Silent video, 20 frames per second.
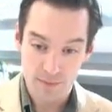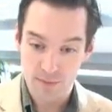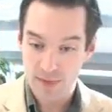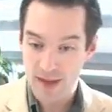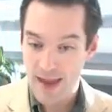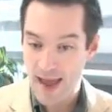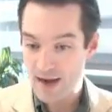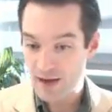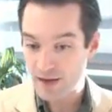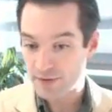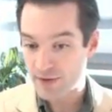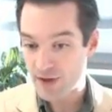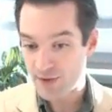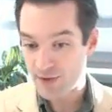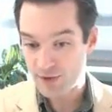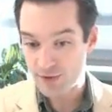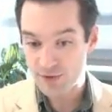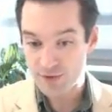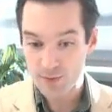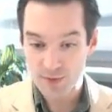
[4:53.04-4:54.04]
additive
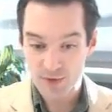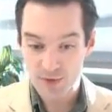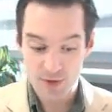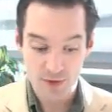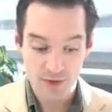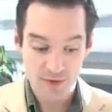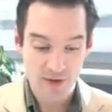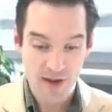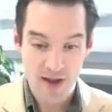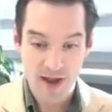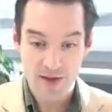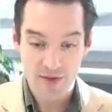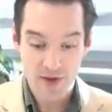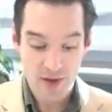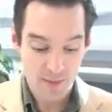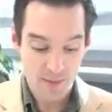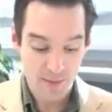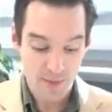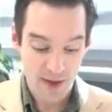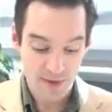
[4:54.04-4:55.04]
residues from 0 to 5,
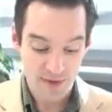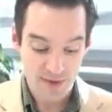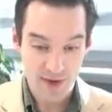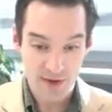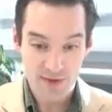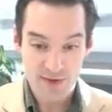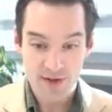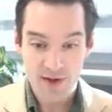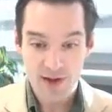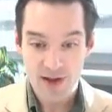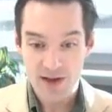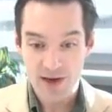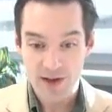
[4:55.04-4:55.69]
mod 6.